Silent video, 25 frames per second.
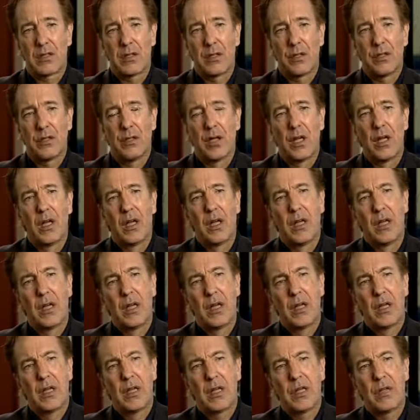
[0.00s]
So
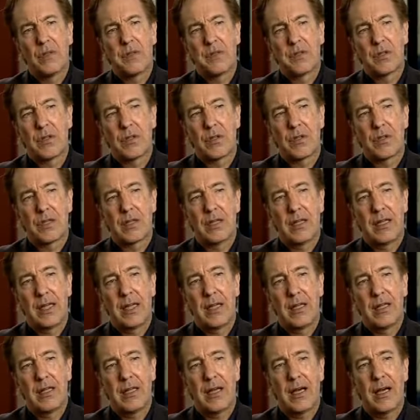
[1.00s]
you just got to
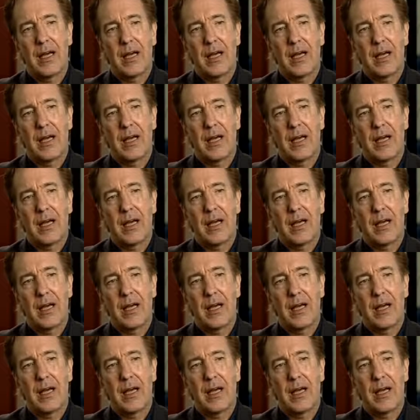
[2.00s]
land